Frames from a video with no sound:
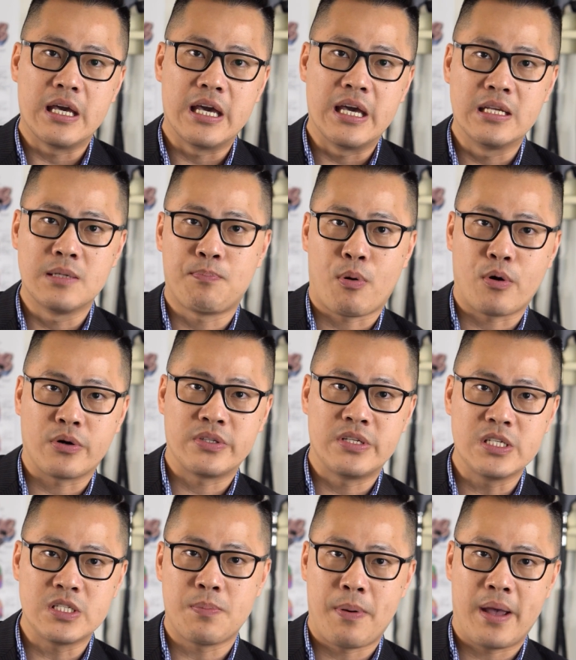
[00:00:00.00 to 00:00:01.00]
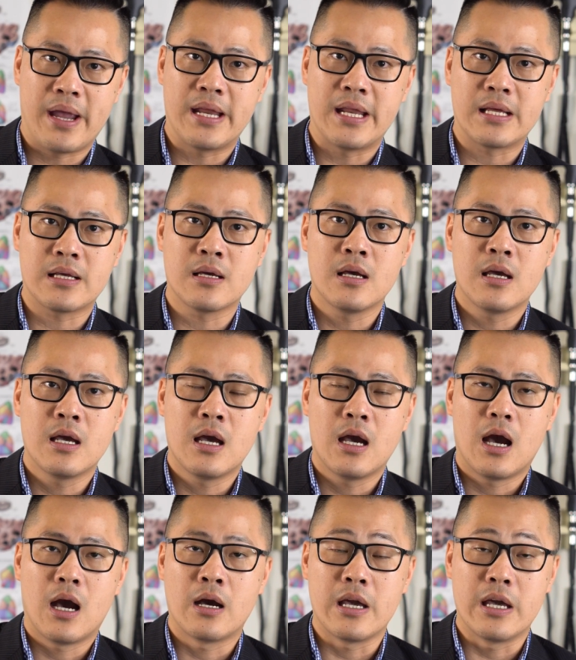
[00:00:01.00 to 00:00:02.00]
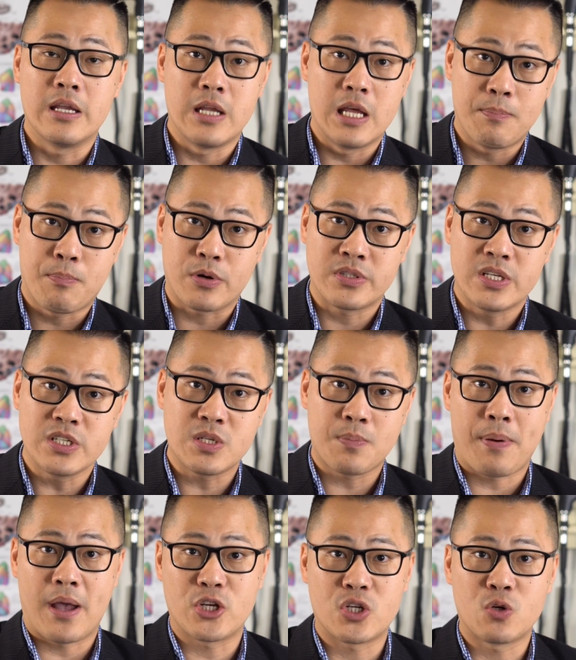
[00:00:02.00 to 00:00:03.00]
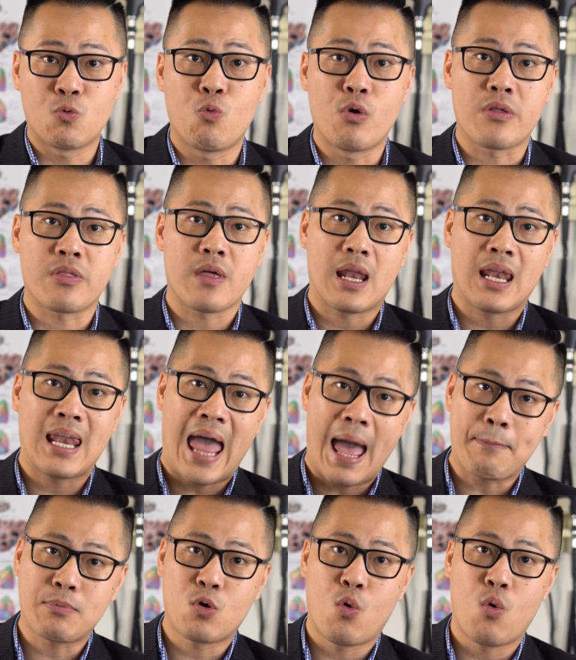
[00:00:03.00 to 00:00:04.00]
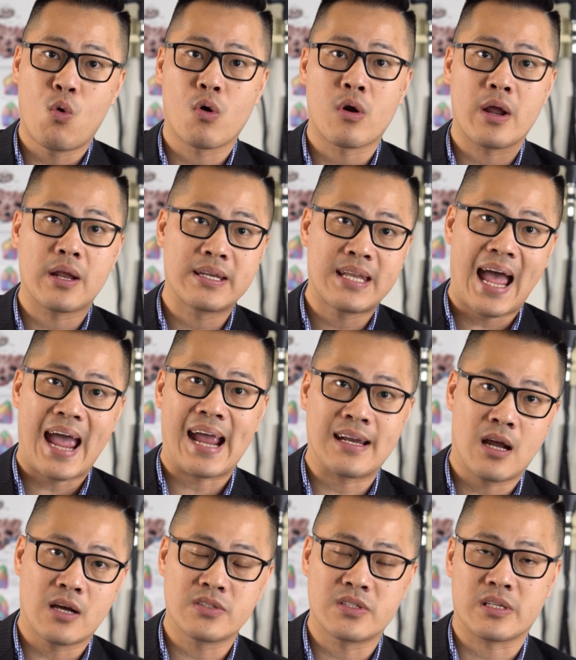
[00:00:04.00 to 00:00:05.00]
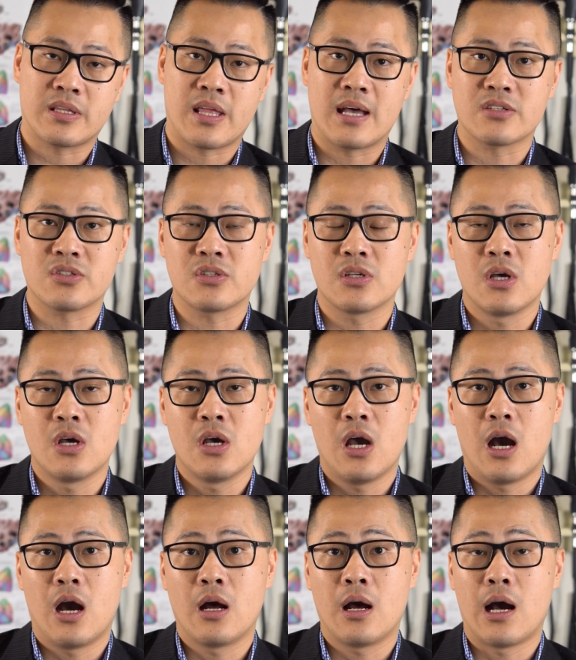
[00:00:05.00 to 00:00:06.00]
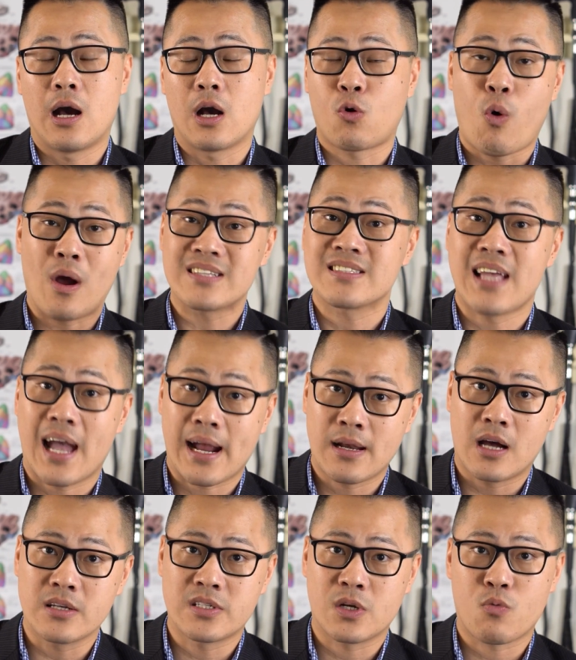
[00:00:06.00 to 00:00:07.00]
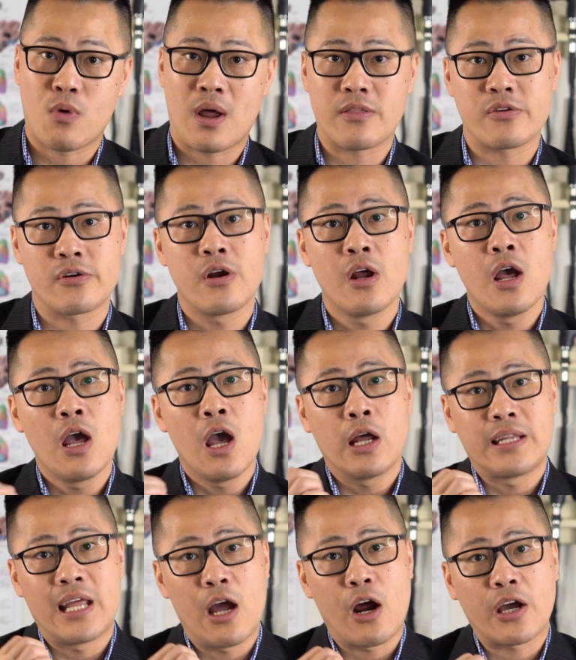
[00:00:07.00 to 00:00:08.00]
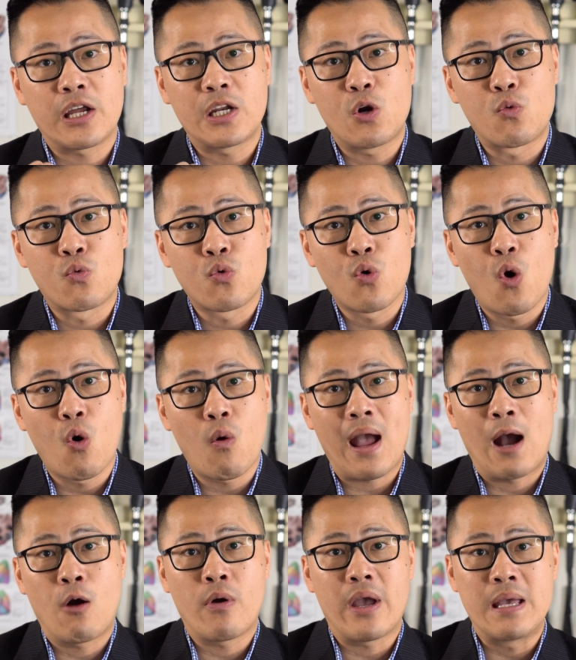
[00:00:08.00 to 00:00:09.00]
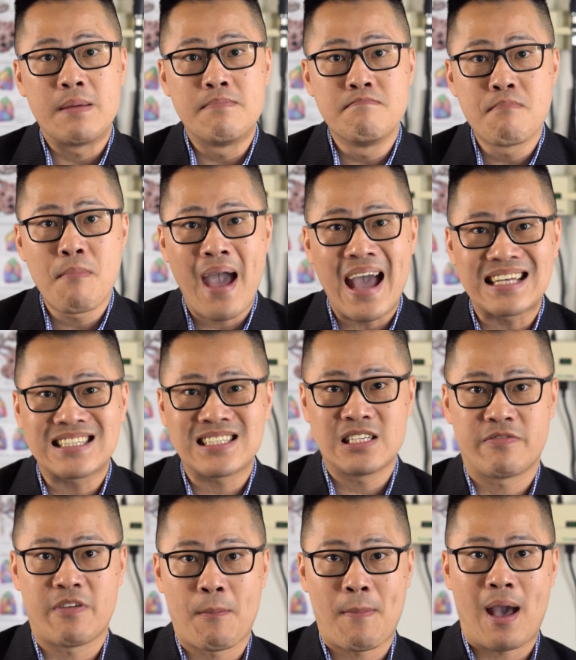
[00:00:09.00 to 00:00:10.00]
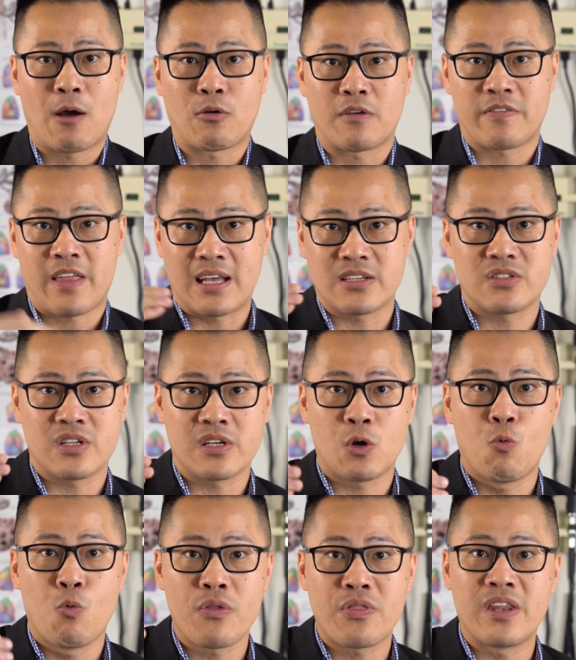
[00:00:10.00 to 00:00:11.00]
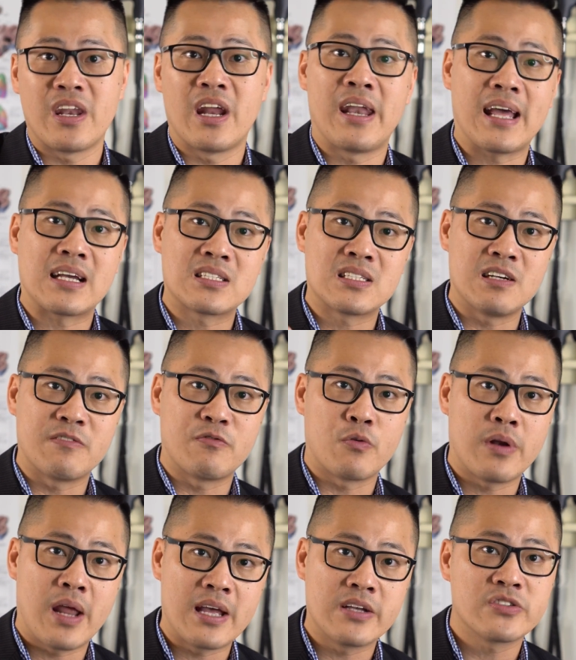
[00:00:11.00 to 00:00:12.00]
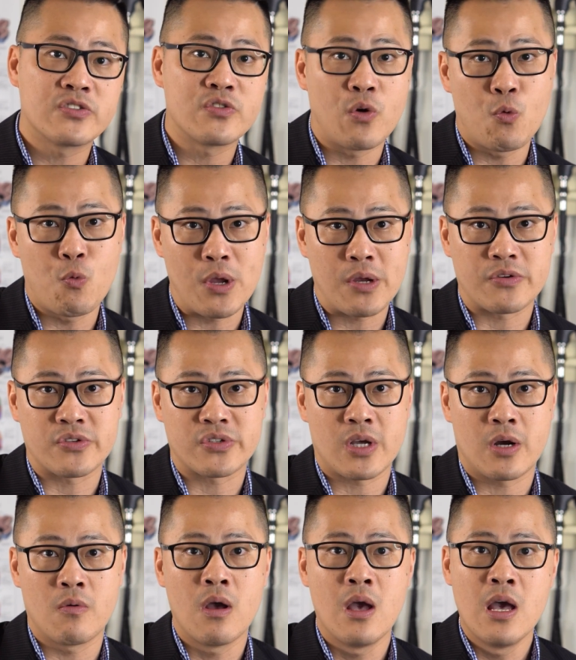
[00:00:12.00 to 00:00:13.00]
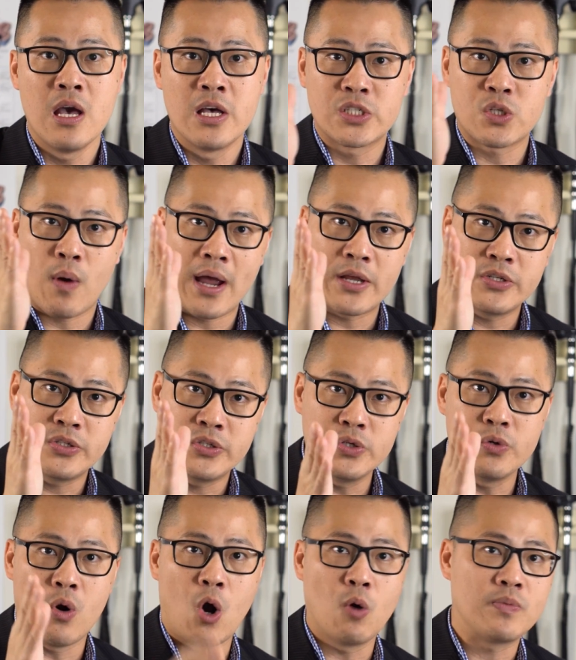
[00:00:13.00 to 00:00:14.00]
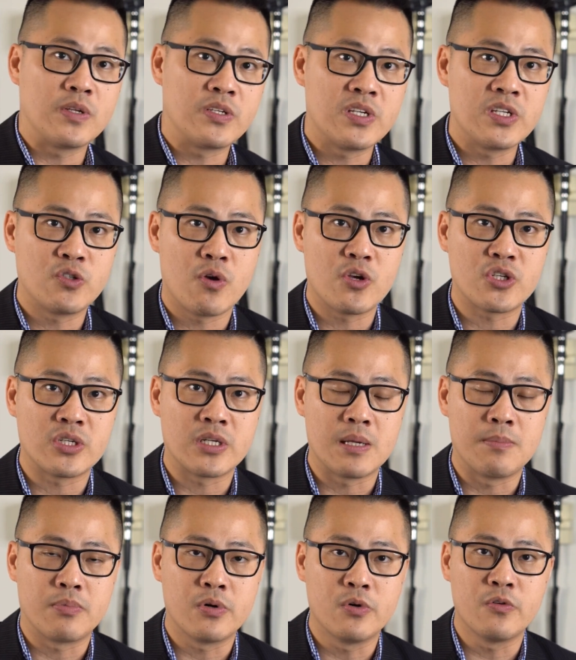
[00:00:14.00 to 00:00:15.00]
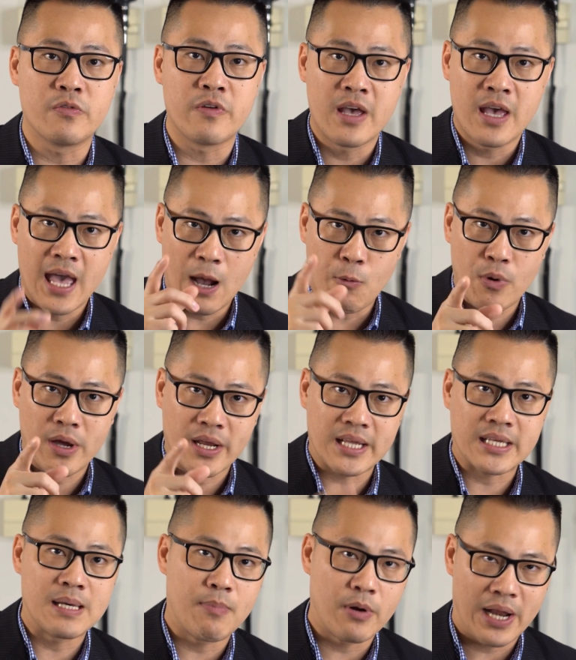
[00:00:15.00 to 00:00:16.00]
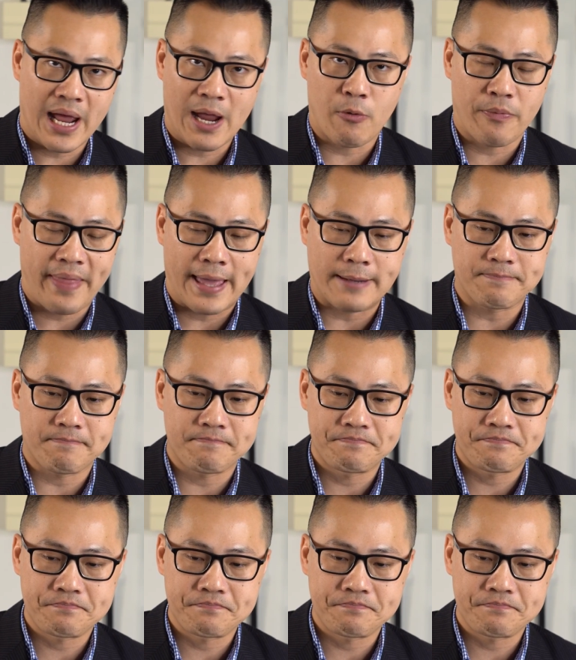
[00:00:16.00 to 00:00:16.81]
in participation with LabCorp diagnostic tests, Quest diagnostic rather. They are going to roll out a massive amount of testing within the next several days to a week or so. So I do hope the situation improves, and we're going to keep an eye on that.